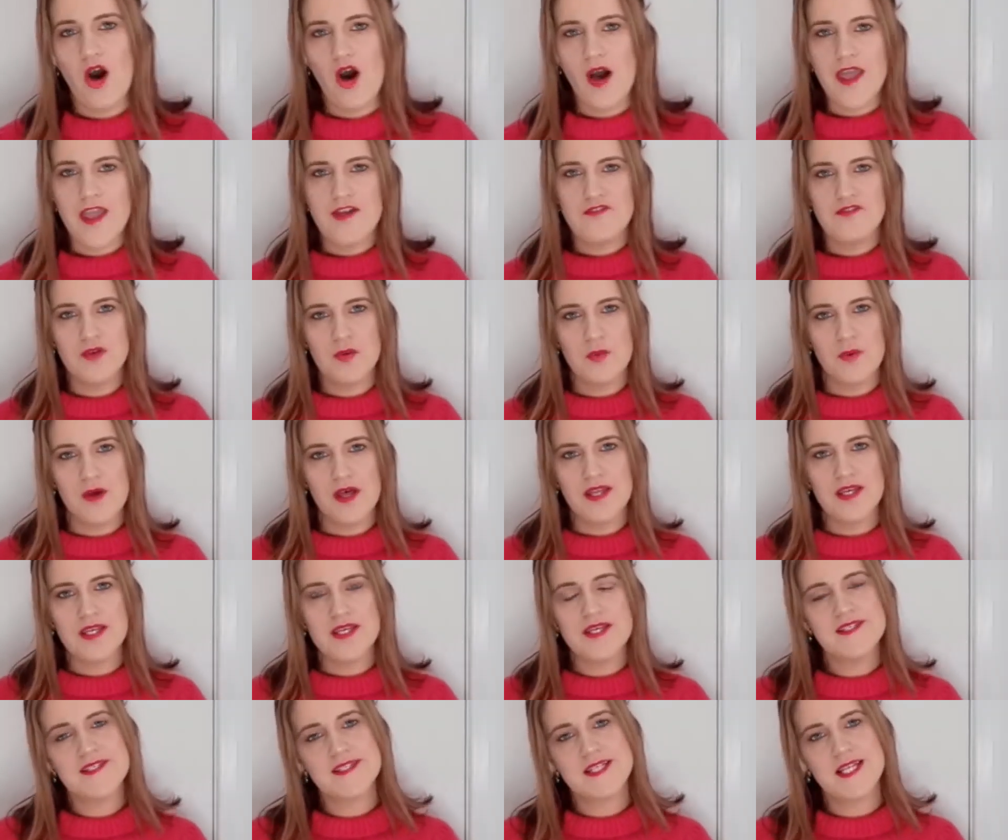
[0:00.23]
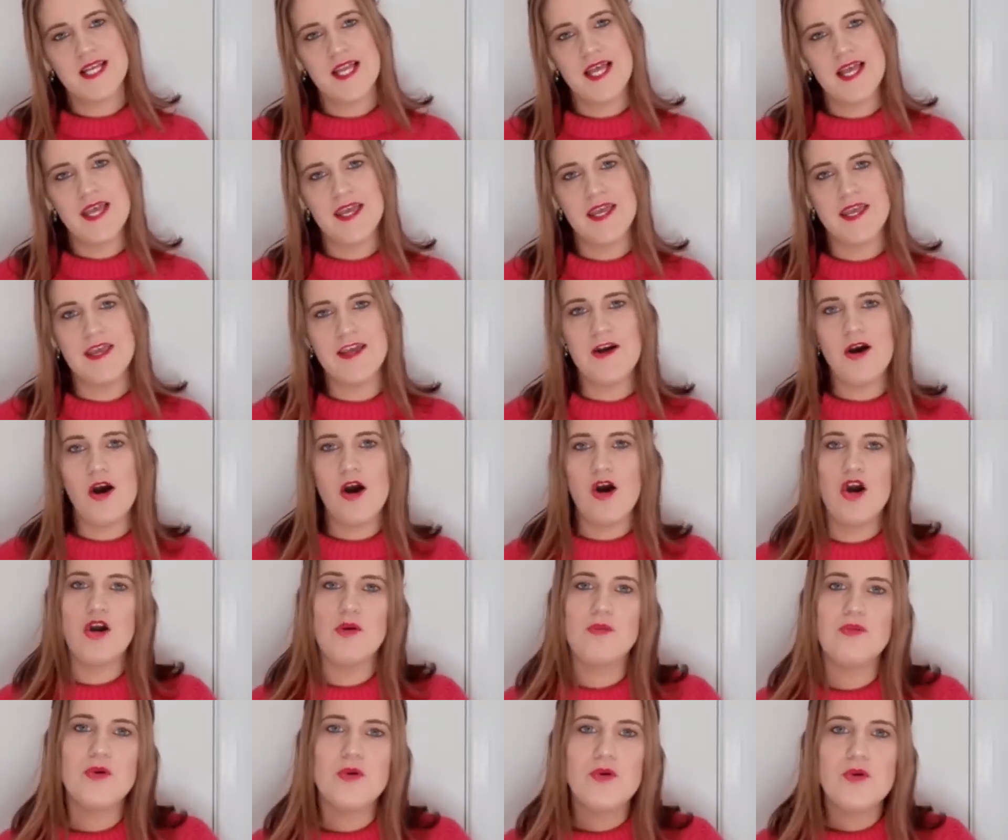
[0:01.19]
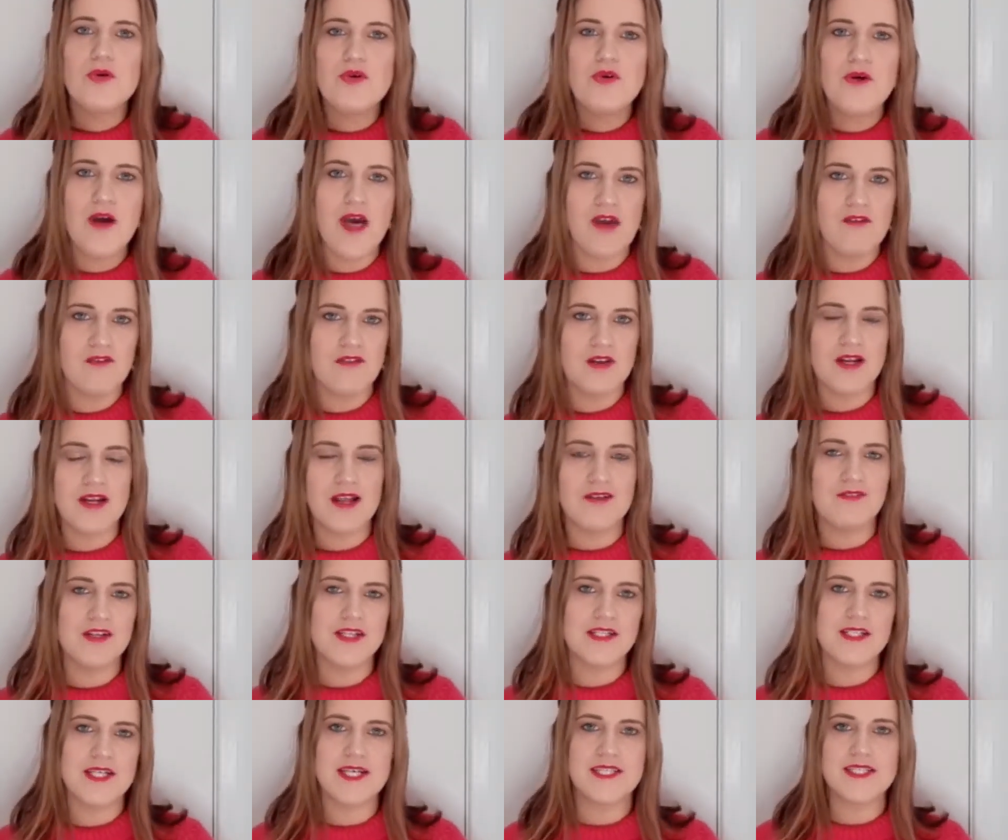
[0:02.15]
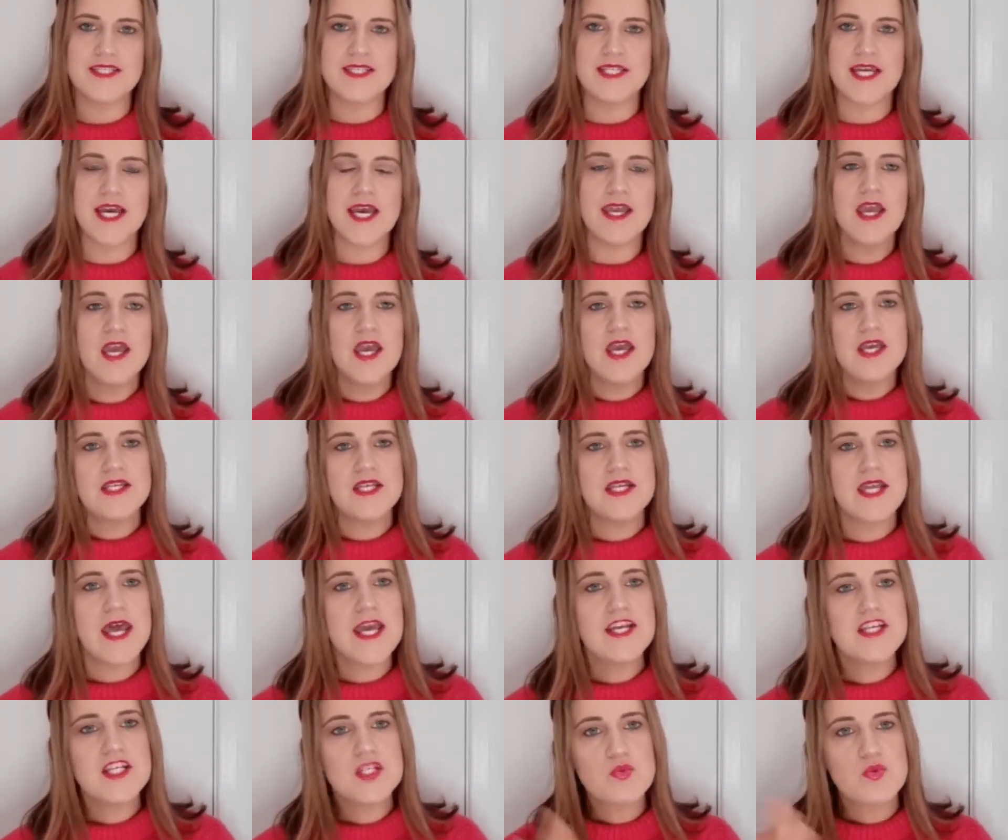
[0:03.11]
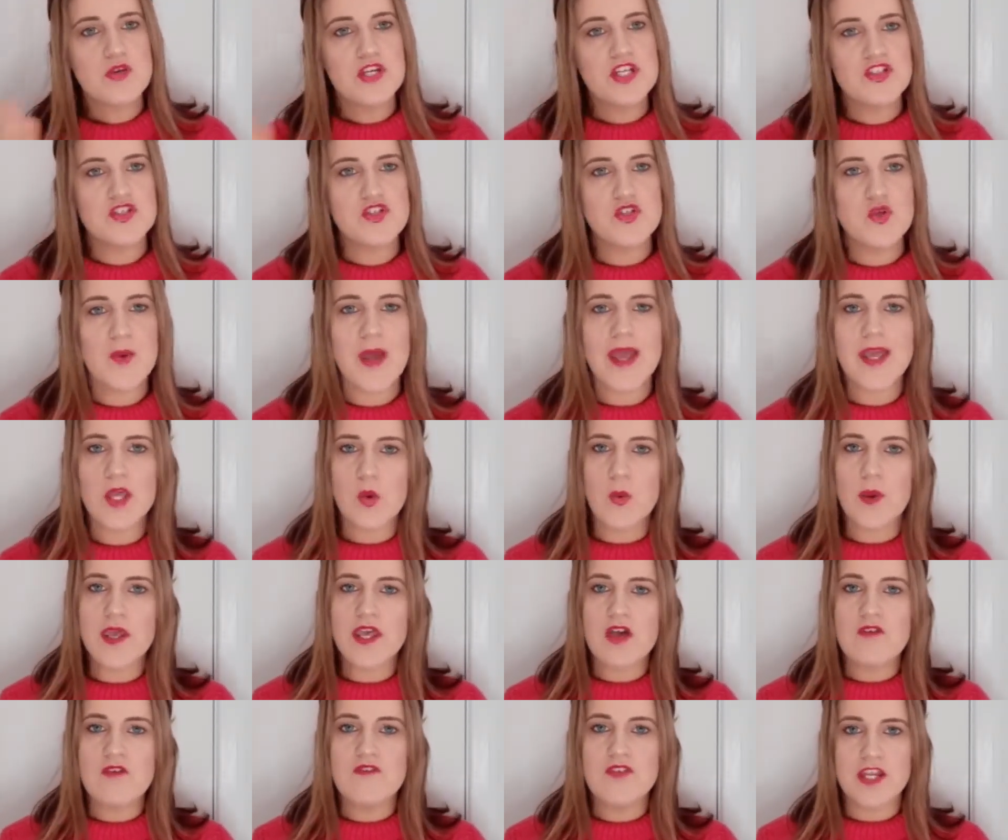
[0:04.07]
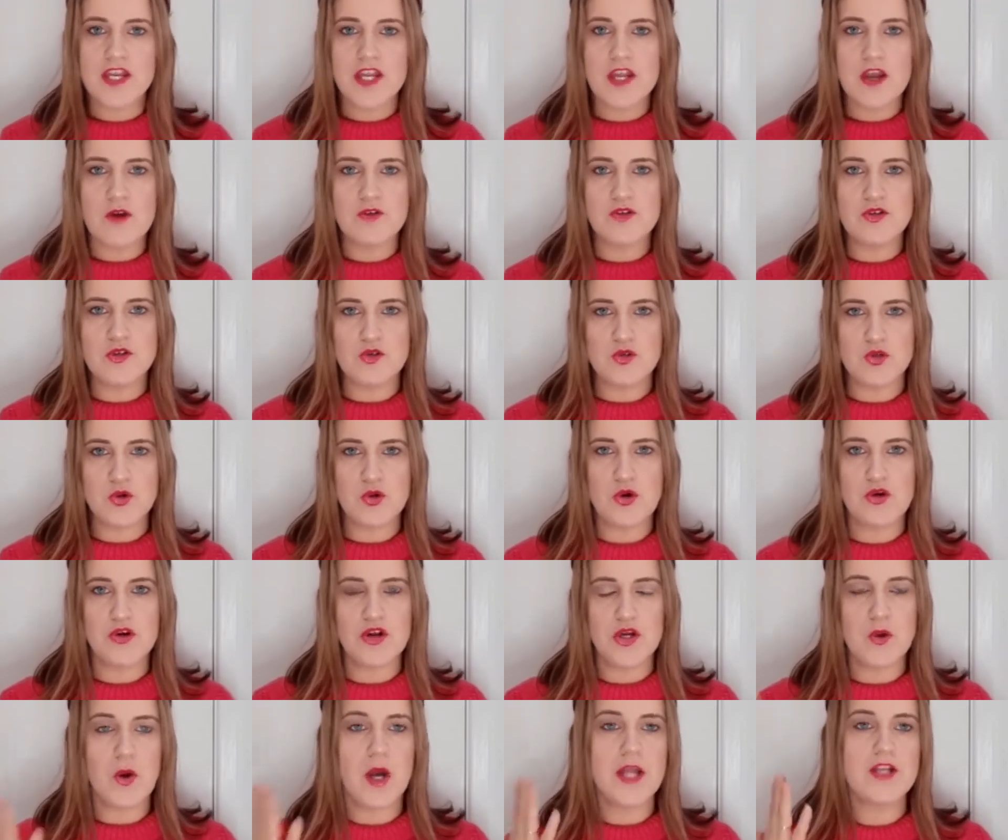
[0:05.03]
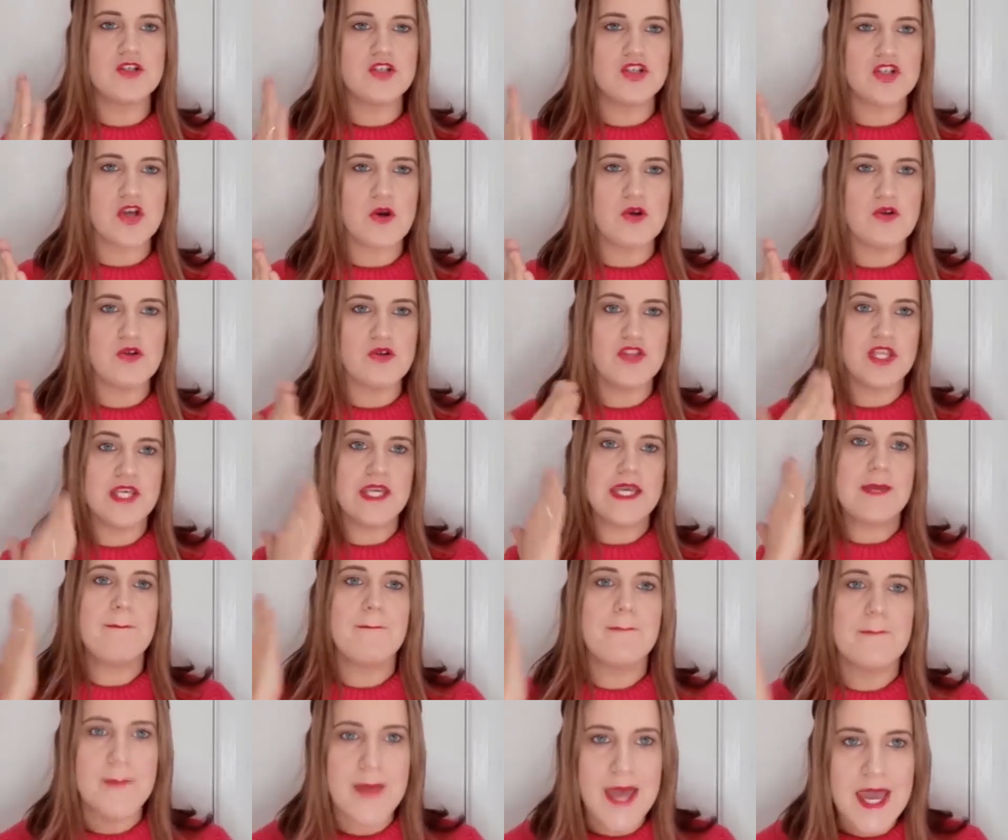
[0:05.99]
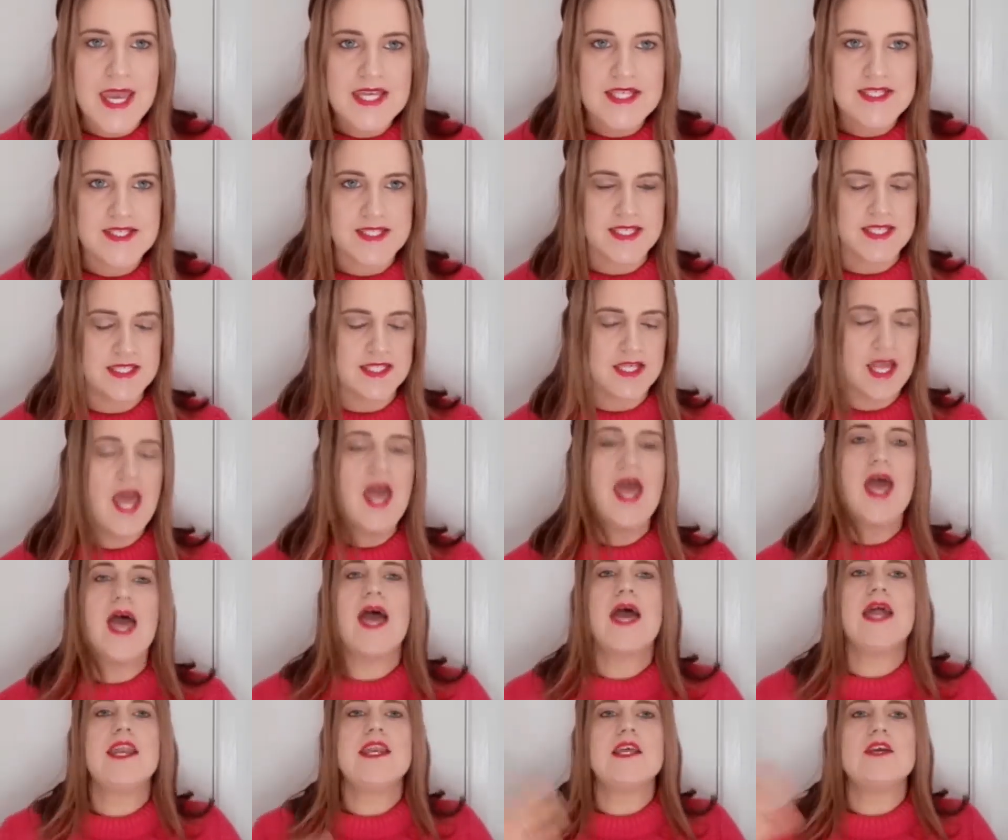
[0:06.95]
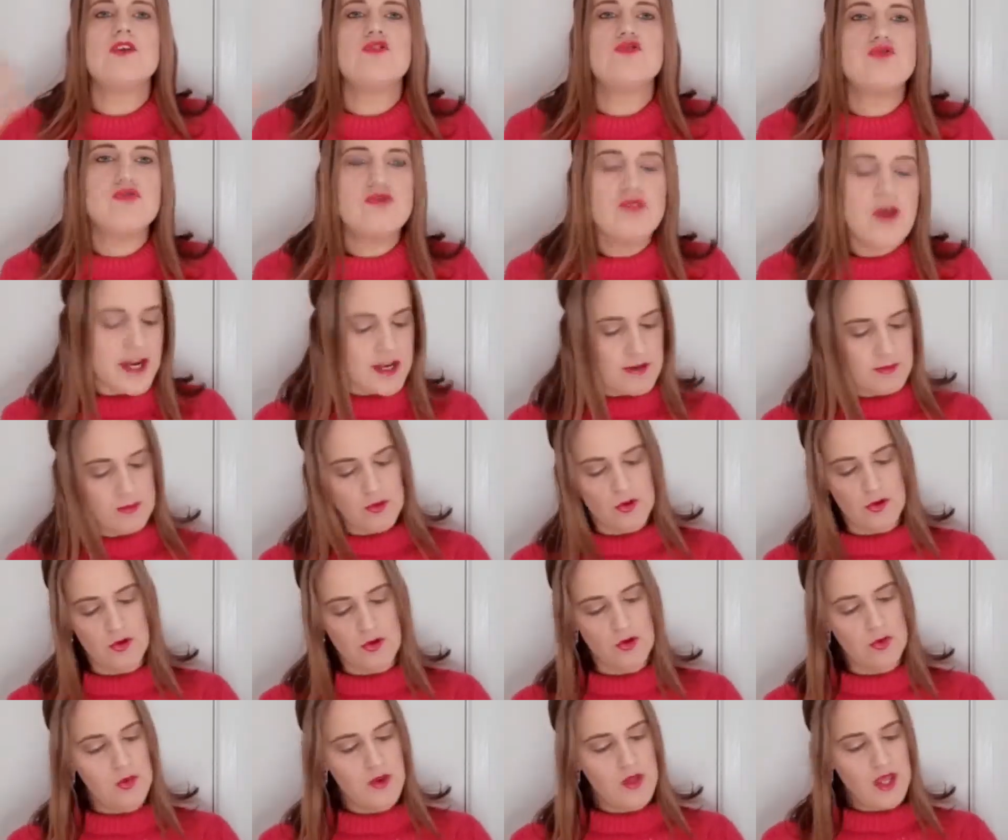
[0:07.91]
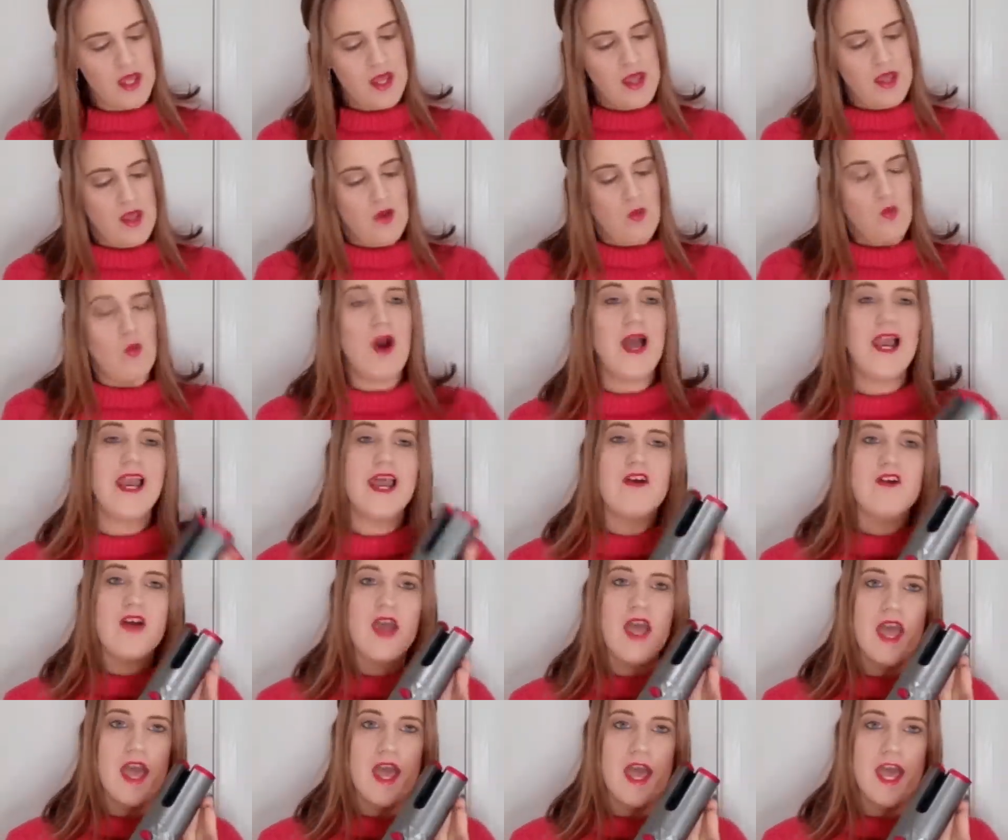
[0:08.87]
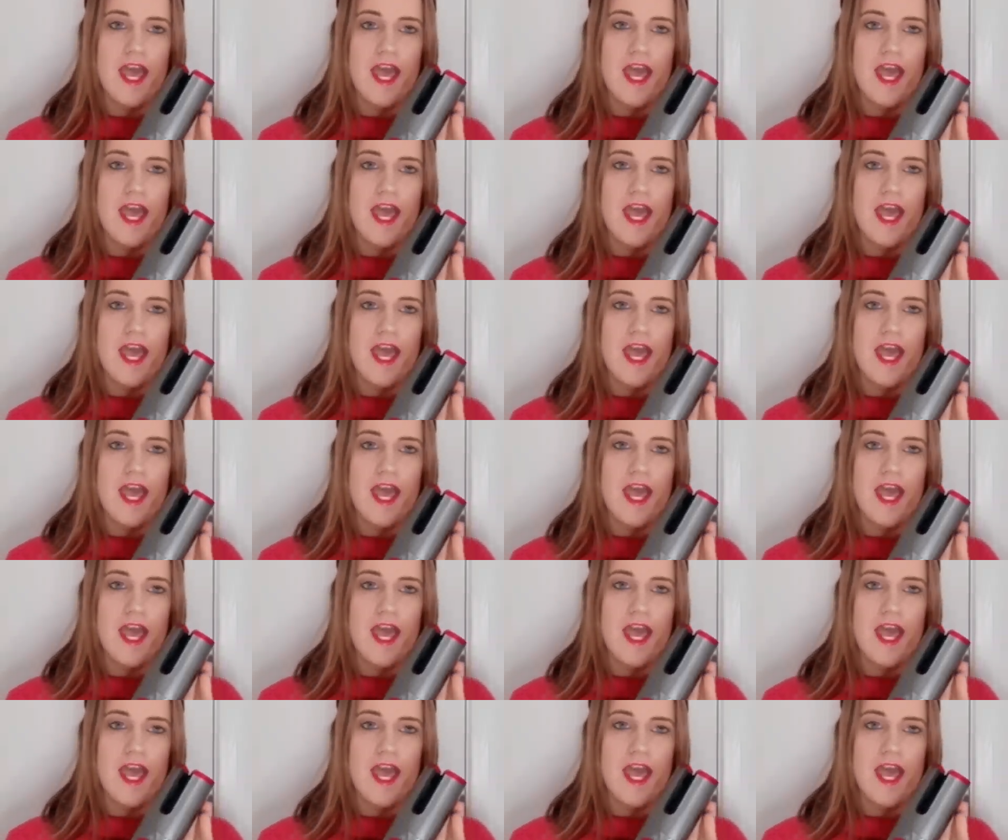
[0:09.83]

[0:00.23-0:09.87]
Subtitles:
Hi everyone, it's Claire here. I hope you're all having a lovely day today. Today I just wanted to do a quick video tutorial and show you the amazing and incredible Wylera